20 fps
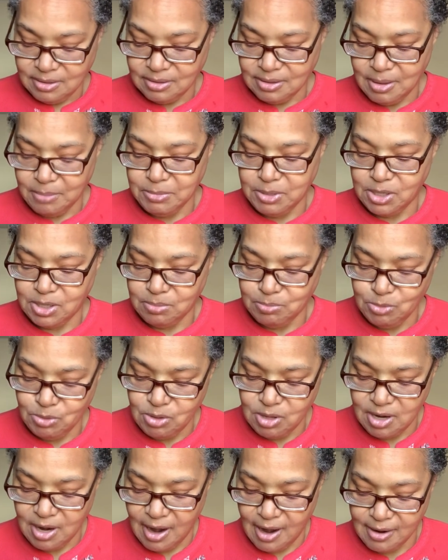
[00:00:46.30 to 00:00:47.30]
Let me
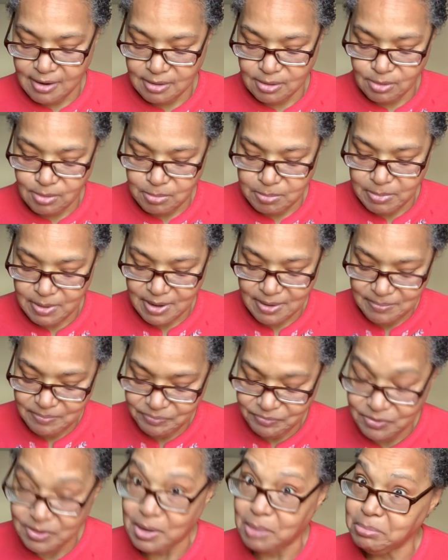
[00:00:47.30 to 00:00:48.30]
smooth it out a little bit.
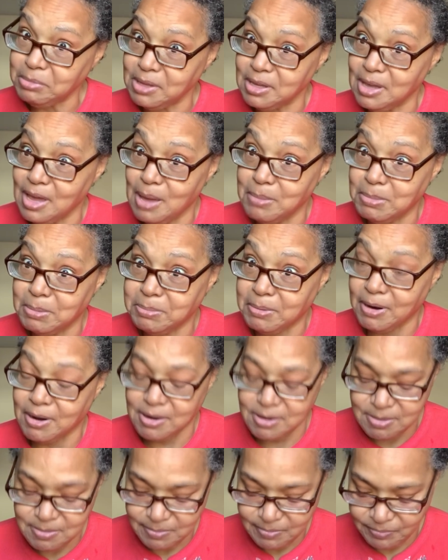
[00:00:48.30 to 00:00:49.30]
Something came
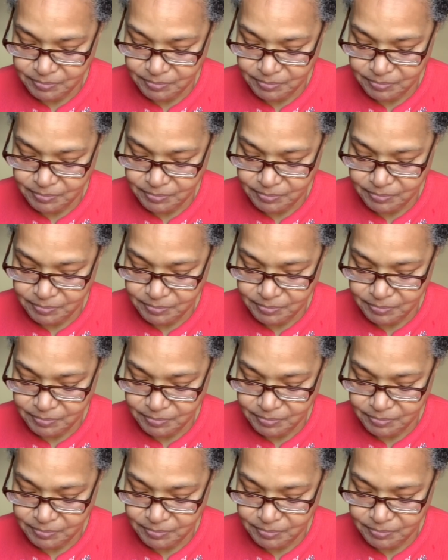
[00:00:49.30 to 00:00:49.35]
apart.